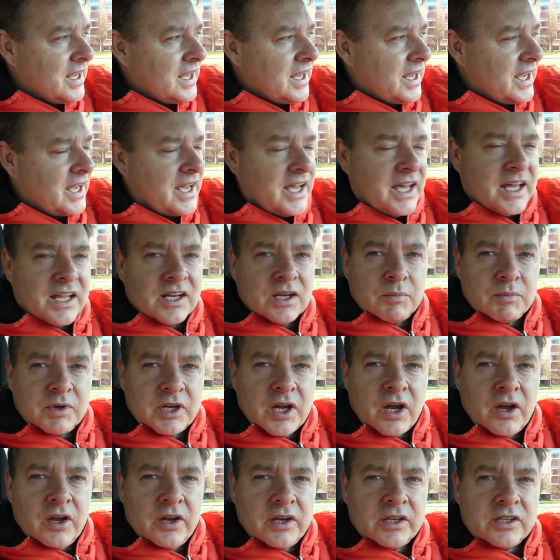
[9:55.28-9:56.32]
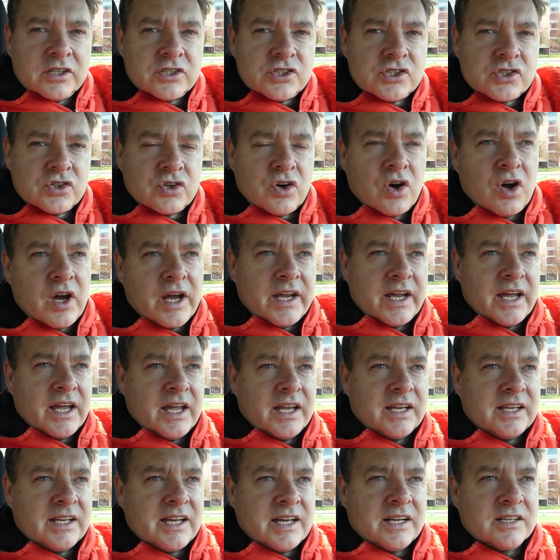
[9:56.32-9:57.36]
and I'm going to try
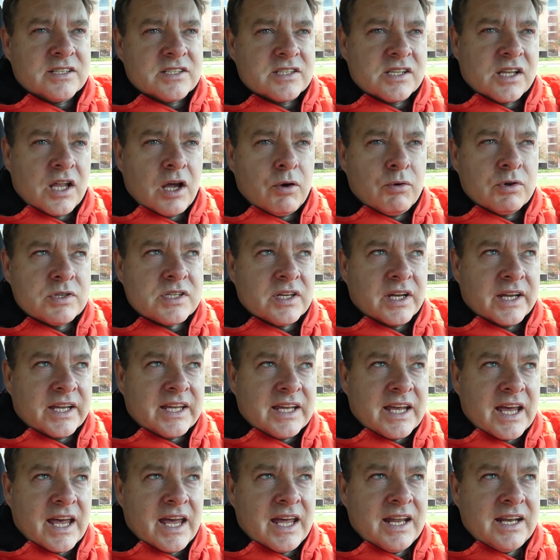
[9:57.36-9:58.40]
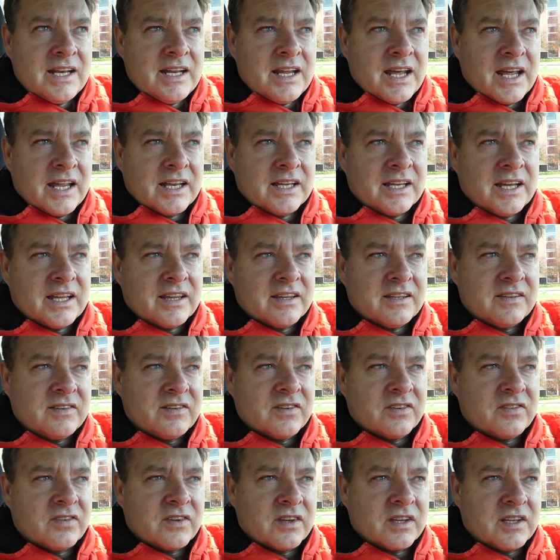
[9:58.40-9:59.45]
and get as low as I can and get
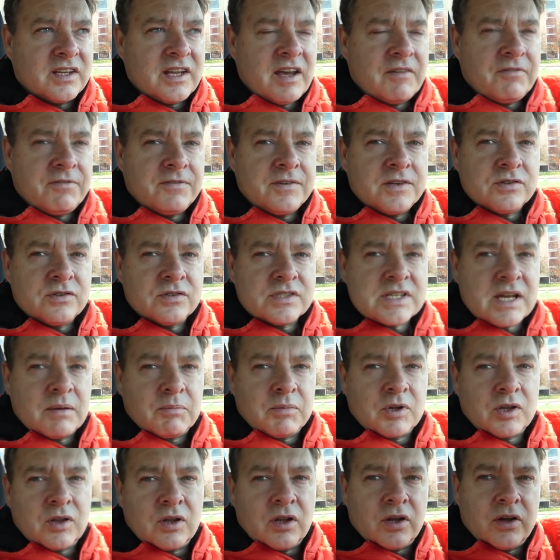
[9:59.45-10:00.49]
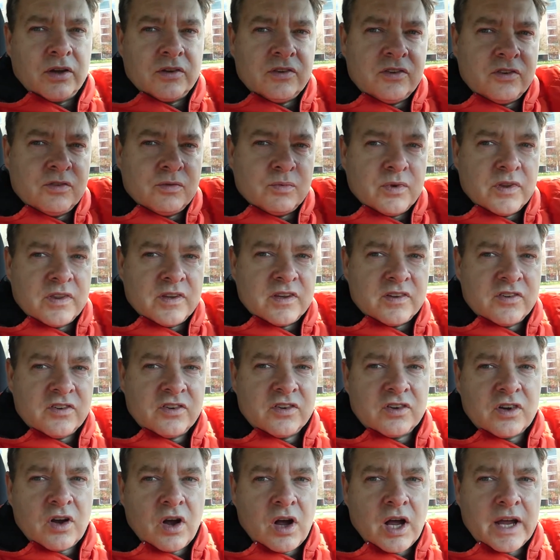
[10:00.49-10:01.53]
just the daffodils up close with the
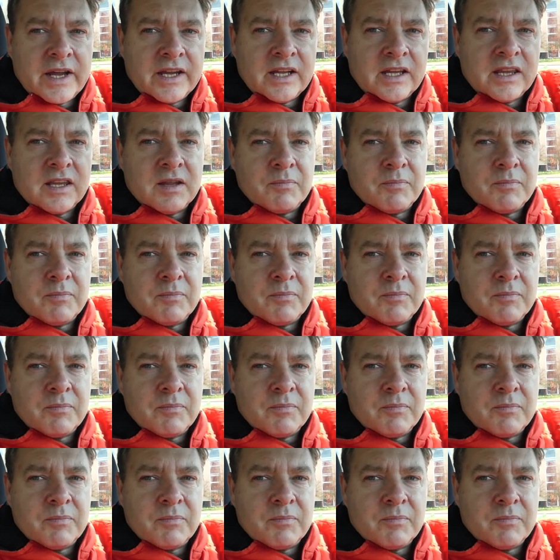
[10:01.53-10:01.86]
sky in the